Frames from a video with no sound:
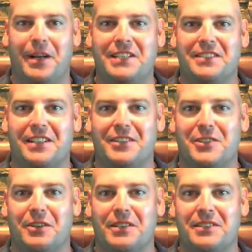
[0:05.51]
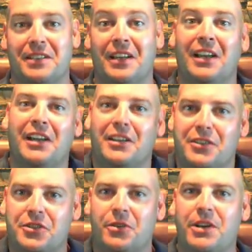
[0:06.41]
Agency Insurance.
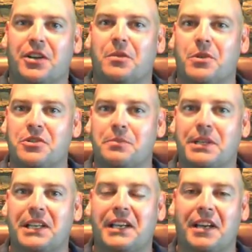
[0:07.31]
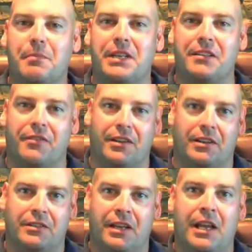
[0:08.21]
Insuring a commercial building can be
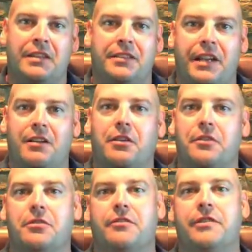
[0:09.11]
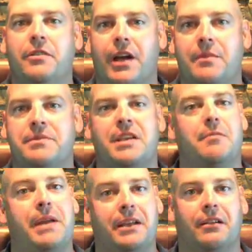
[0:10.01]
difficult. Today I'll go through a few items that'll
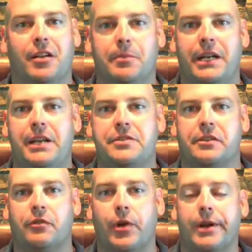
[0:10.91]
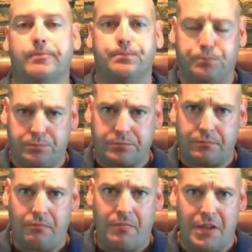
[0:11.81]
make it a little bit easier for you.
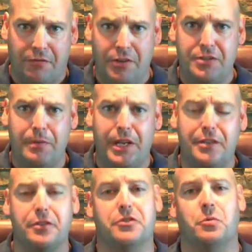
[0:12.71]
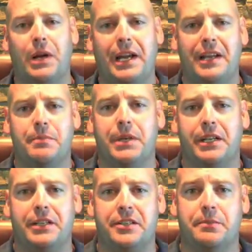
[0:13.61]
The first thing we need to know is what kind of
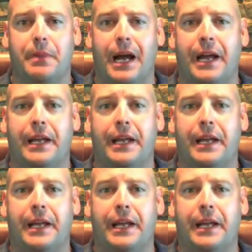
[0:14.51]
building did you buy?